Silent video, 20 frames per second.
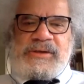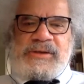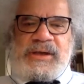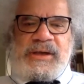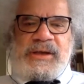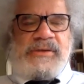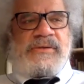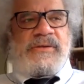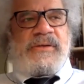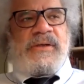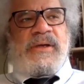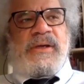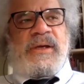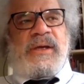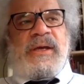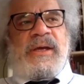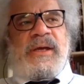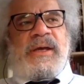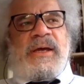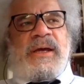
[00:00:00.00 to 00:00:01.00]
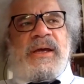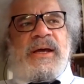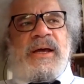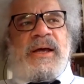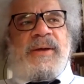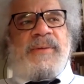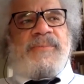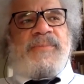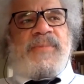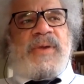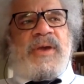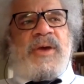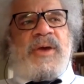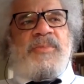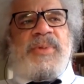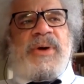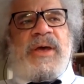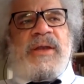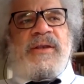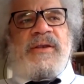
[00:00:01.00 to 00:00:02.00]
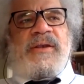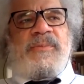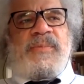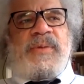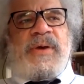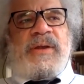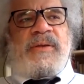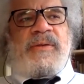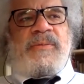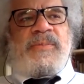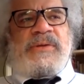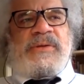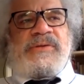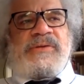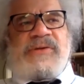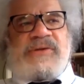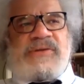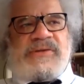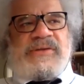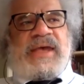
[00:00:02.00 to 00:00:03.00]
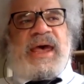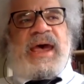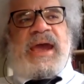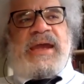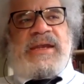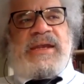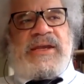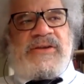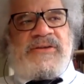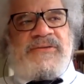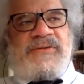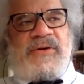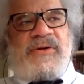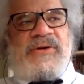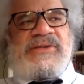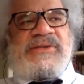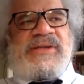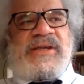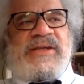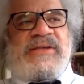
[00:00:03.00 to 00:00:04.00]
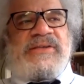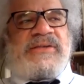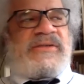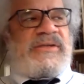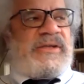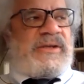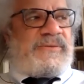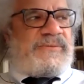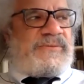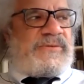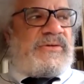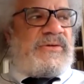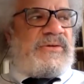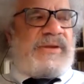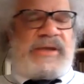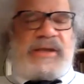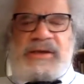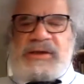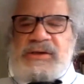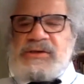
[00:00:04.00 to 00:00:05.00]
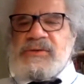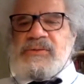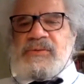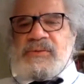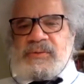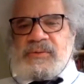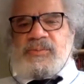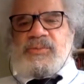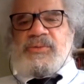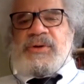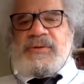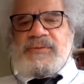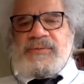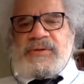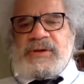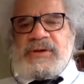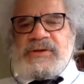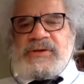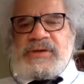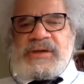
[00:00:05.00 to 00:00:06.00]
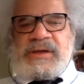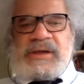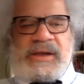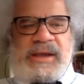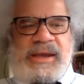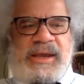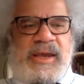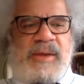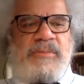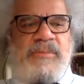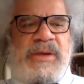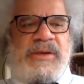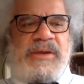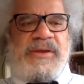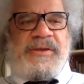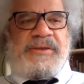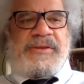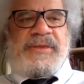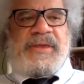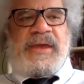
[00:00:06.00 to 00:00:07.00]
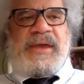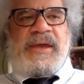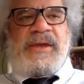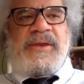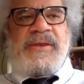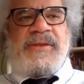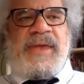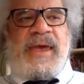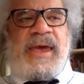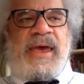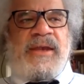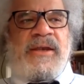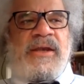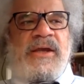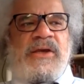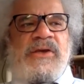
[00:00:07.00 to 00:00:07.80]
days. But society is very sensitive to the issue of privilege, and it can be the thing that